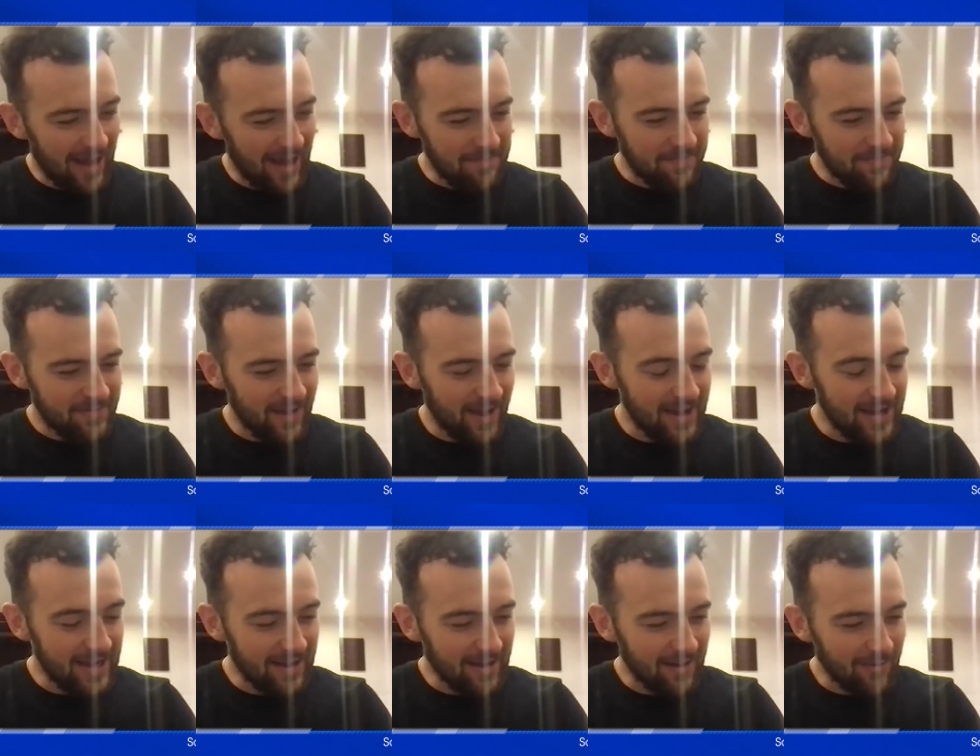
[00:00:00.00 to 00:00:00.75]
I'm
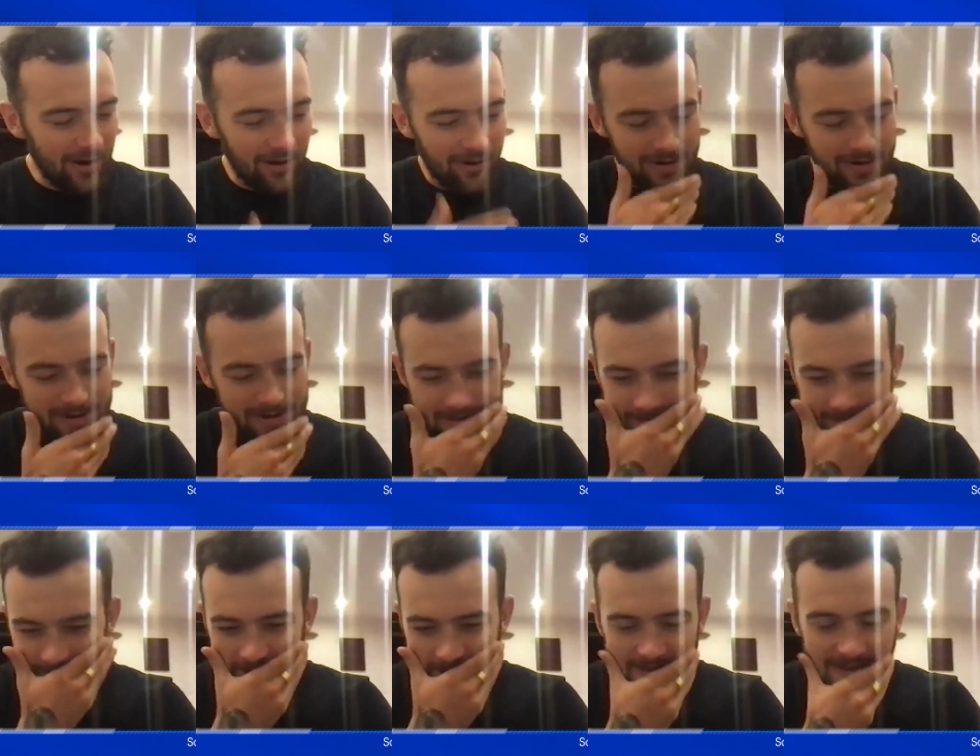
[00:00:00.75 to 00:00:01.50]
signing. Well,
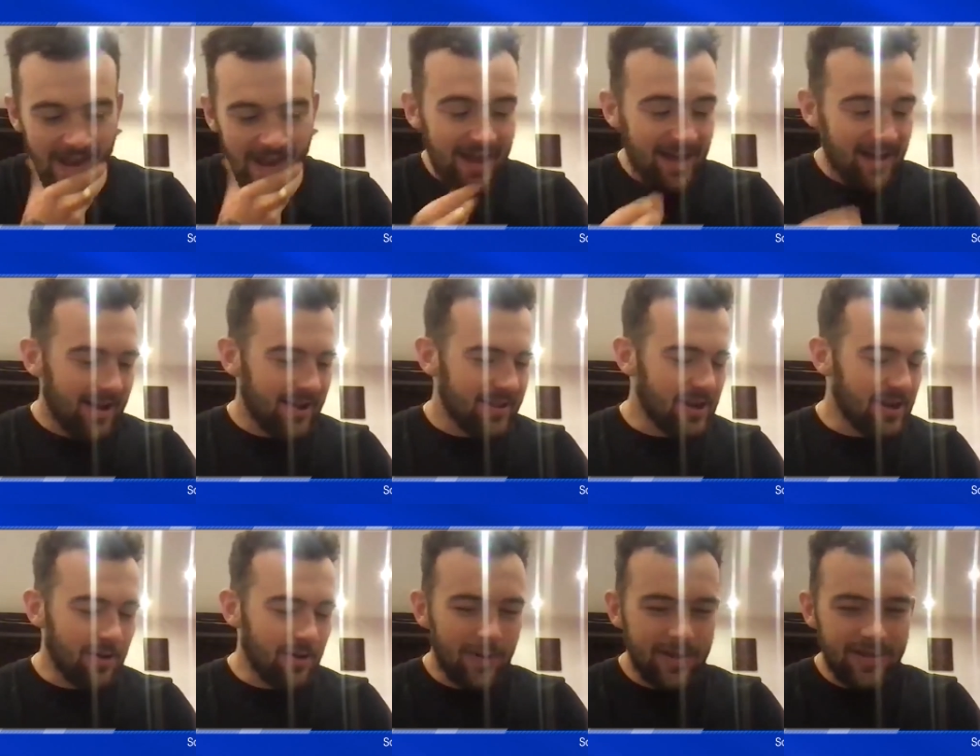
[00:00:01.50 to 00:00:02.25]
yeah, I
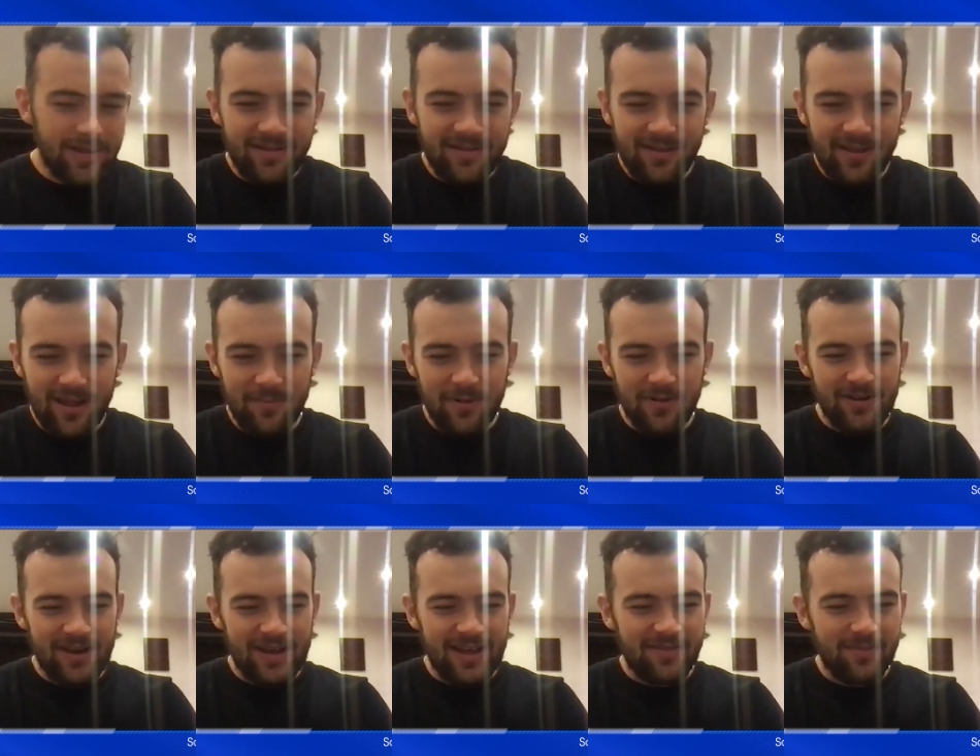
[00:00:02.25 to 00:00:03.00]
don't know when this is going to
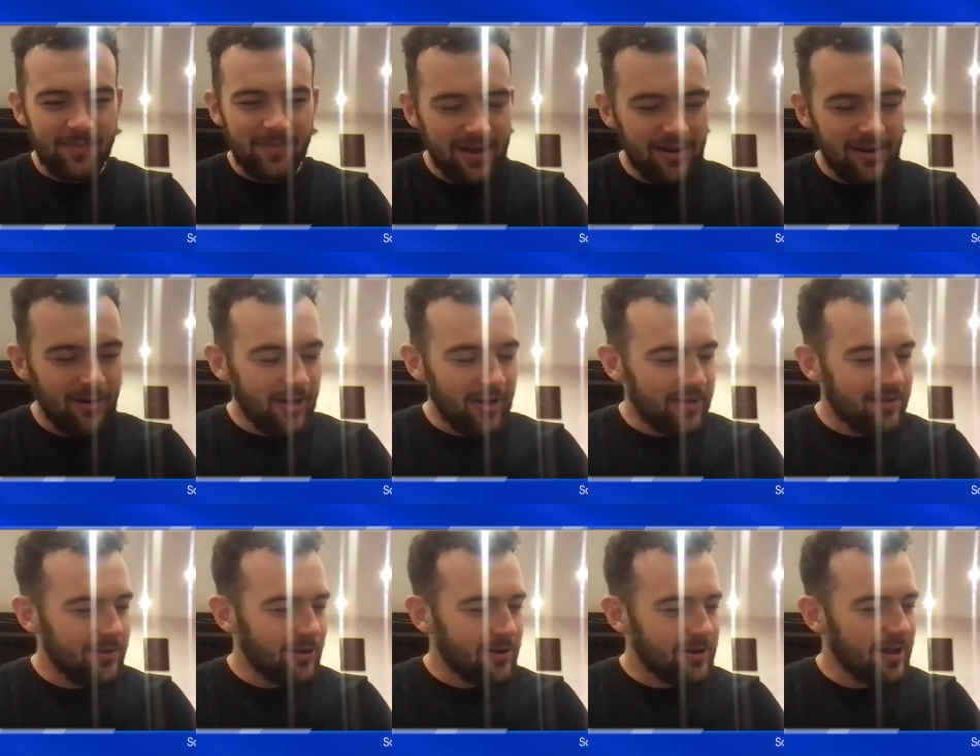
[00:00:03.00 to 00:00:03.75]
be released, but
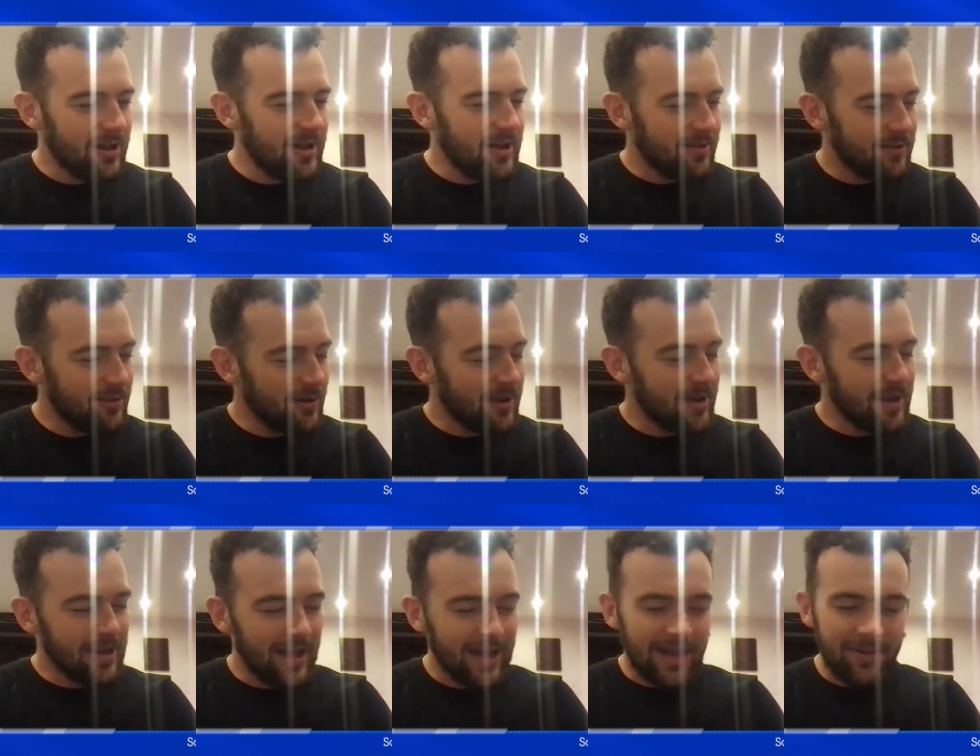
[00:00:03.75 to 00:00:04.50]
it's
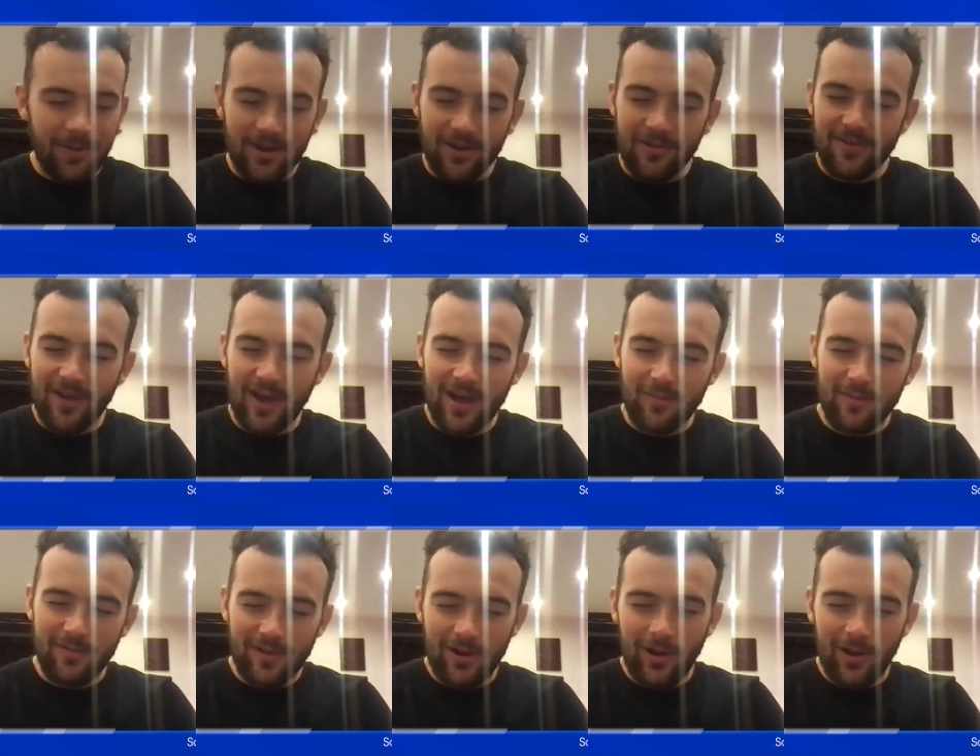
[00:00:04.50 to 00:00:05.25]
looking like I'm going to
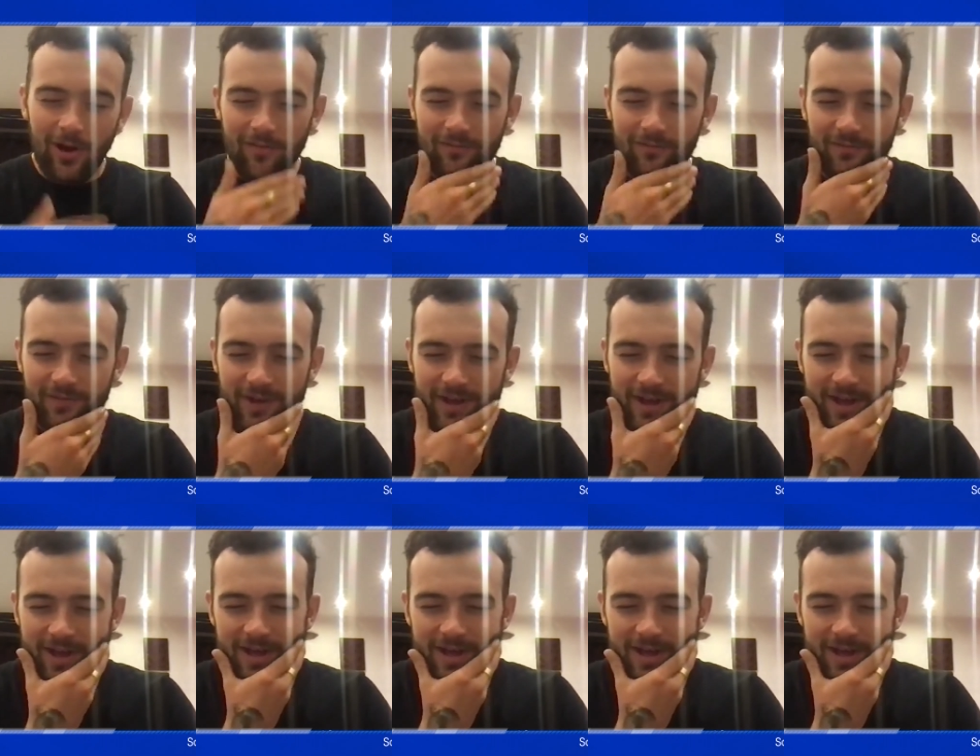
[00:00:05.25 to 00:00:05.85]
sign with a lot of